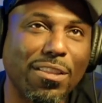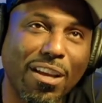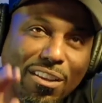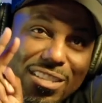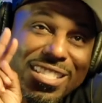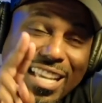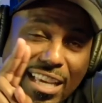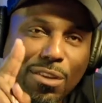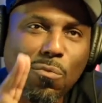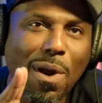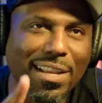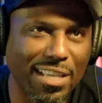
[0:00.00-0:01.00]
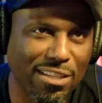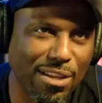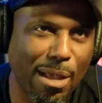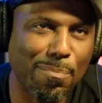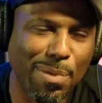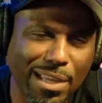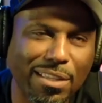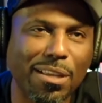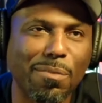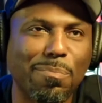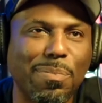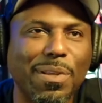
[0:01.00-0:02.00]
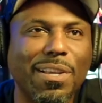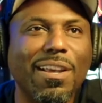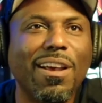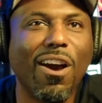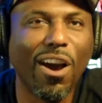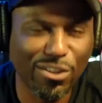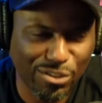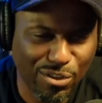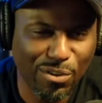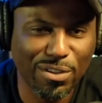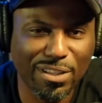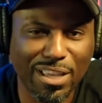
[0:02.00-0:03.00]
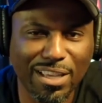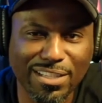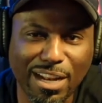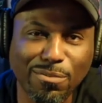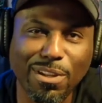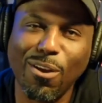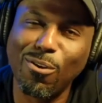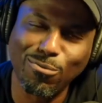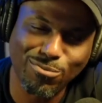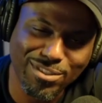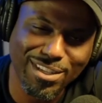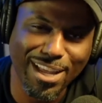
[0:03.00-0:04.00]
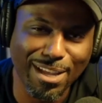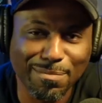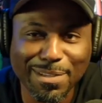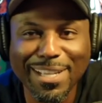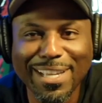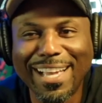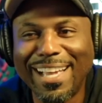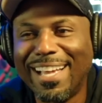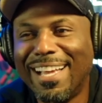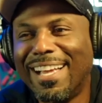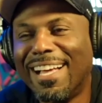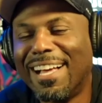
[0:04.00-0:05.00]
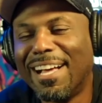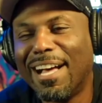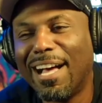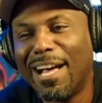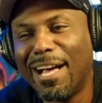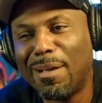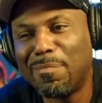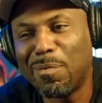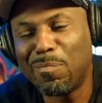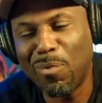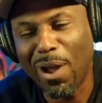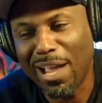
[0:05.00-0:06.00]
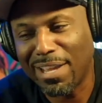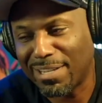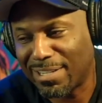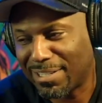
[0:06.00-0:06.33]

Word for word: On the second watch, I, I picked up on certain things. And I was like, oh, snap. Uh, but Brian,